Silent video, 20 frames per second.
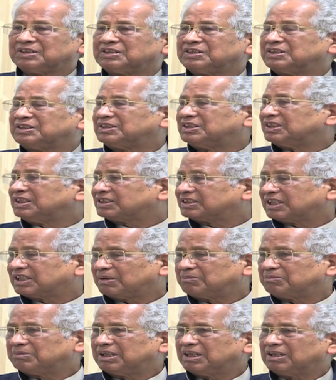This
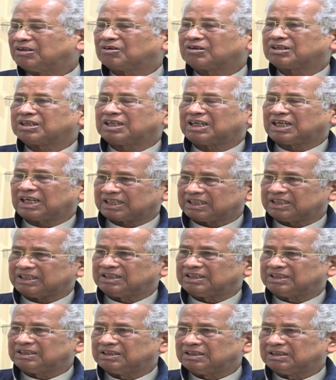time they got a
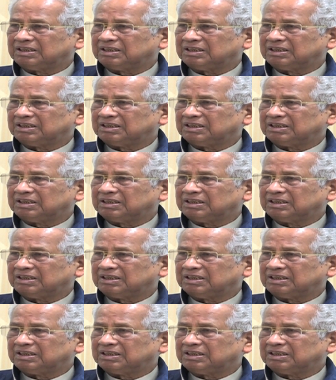lucky.